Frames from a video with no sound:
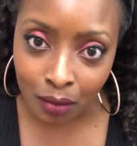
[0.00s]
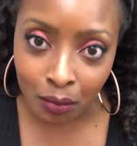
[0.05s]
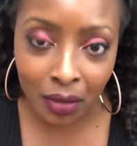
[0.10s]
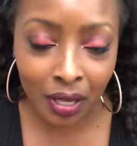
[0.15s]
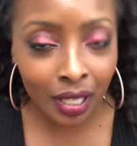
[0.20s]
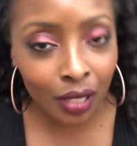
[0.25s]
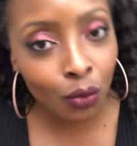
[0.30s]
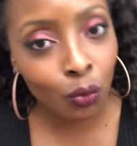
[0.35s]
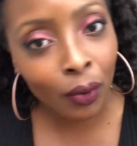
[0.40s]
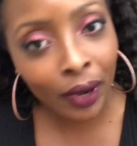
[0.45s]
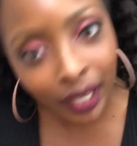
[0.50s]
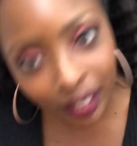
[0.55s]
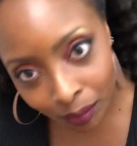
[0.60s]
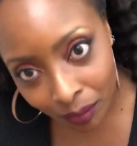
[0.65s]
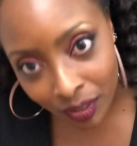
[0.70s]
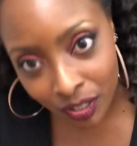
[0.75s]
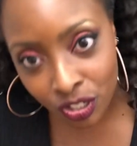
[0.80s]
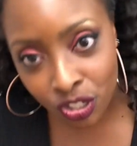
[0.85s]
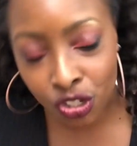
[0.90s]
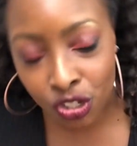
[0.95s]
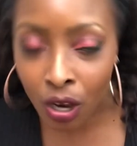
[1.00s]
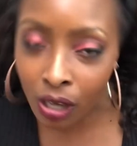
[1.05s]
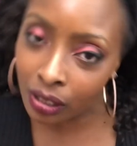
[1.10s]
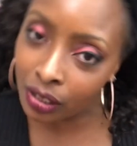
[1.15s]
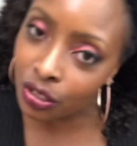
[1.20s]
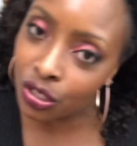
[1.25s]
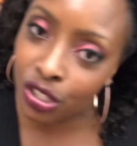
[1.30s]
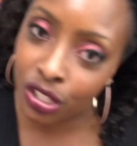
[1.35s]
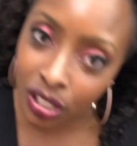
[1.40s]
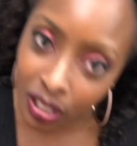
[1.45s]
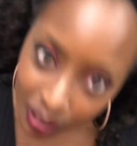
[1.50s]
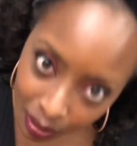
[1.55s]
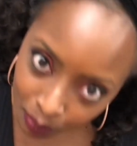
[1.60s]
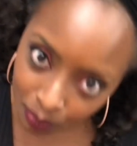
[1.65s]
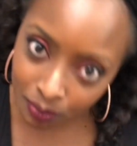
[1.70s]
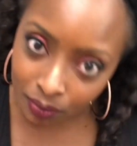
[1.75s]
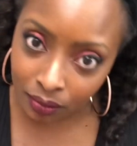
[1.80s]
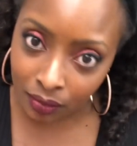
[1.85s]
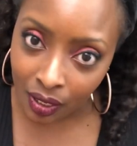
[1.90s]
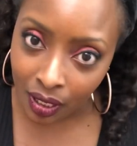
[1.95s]
Make it Wegmans chocolate
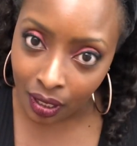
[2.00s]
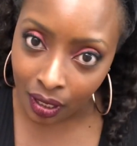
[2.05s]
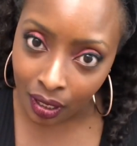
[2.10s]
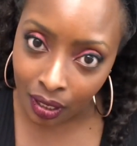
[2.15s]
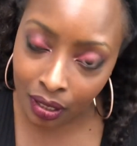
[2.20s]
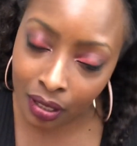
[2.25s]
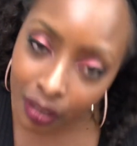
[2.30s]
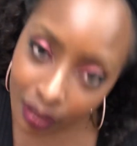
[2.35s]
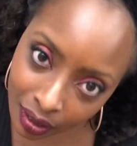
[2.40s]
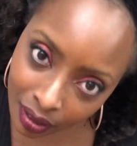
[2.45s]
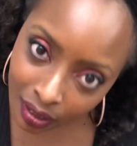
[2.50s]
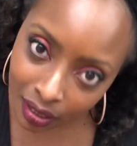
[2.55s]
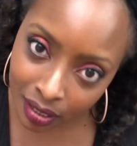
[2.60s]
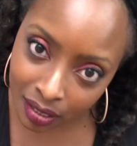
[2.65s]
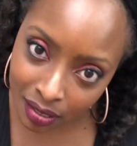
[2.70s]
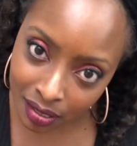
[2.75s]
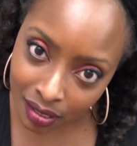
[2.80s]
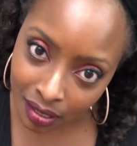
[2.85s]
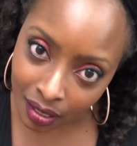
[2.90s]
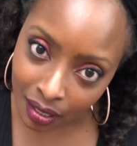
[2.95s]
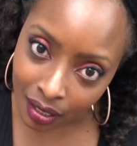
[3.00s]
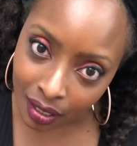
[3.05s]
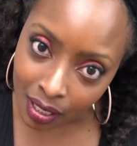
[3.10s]
chip cookies.